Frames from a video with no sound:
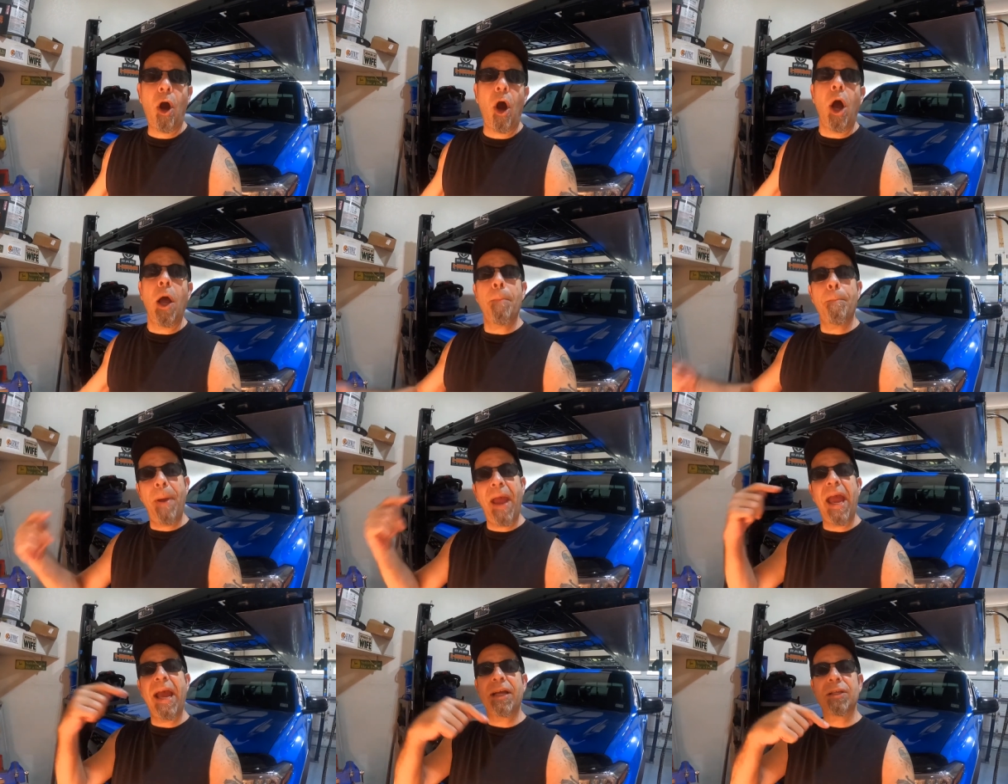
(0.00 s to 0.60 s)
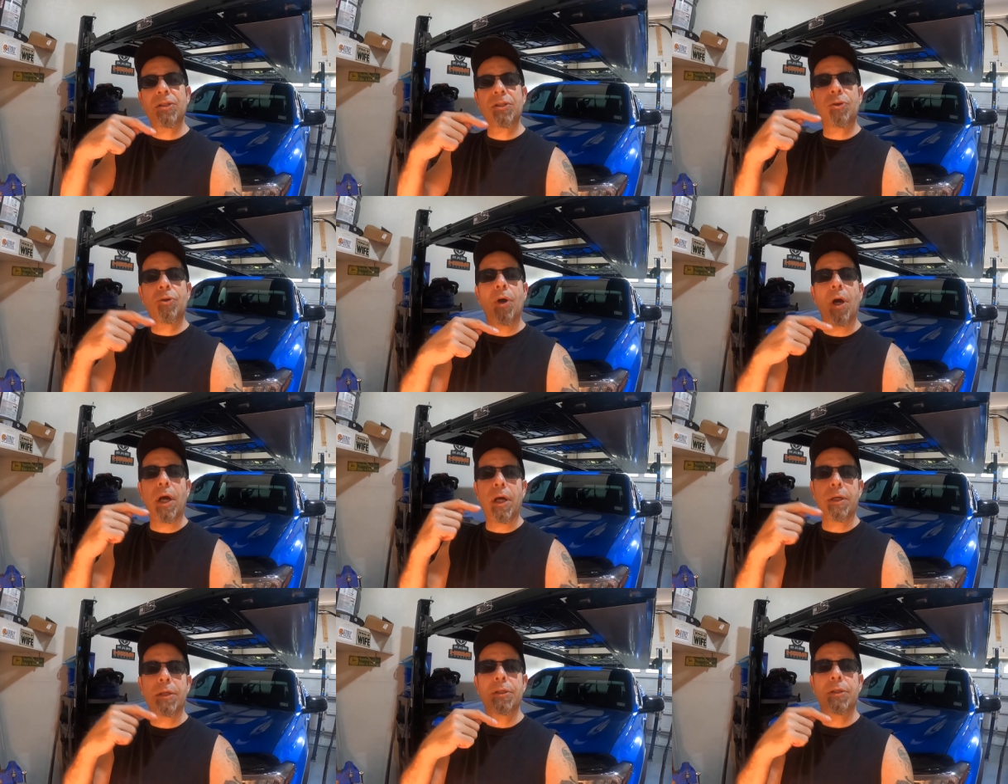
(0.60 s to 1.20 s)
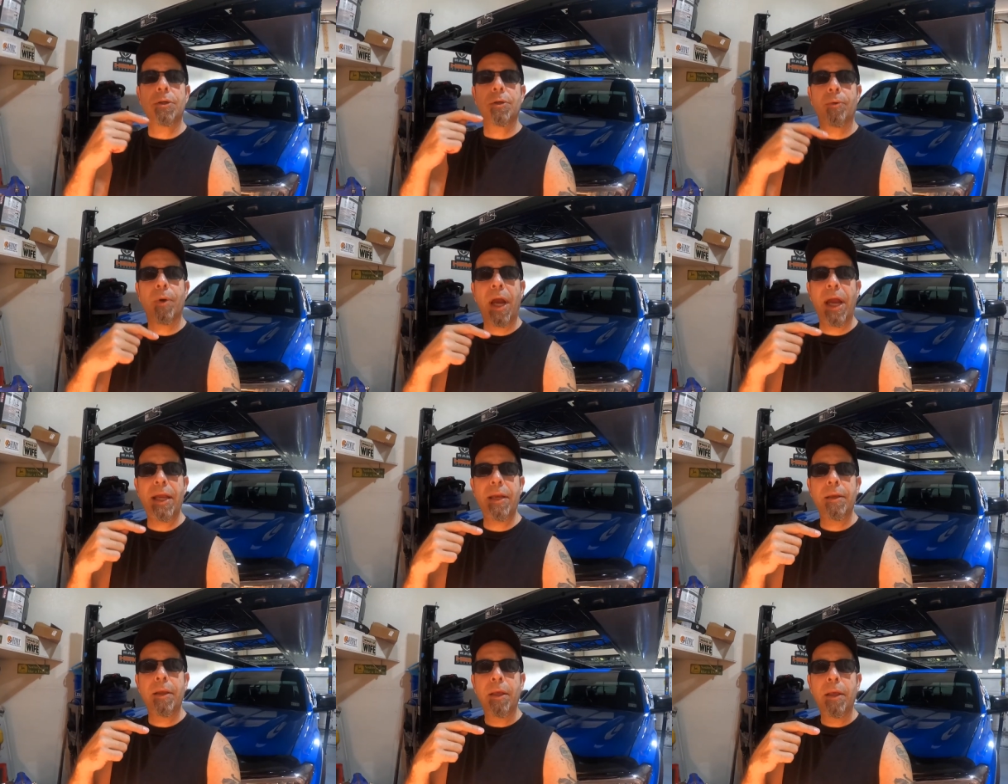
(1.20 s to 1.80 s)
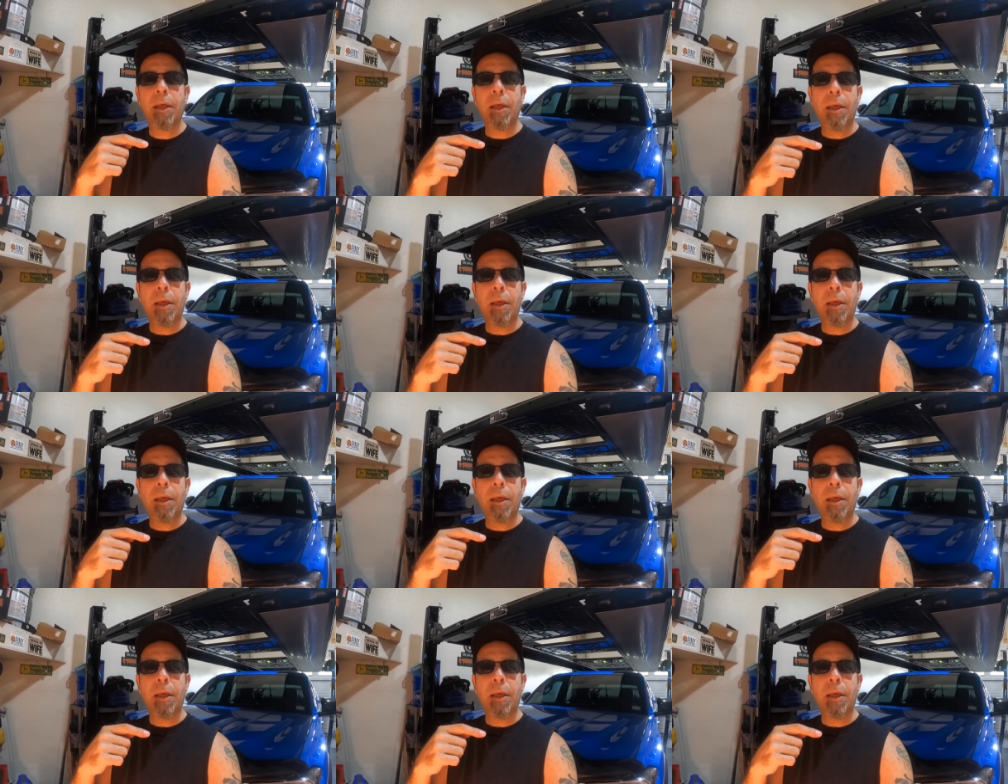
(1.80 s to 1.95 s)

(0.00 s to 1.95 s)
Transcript: on past trucks, right?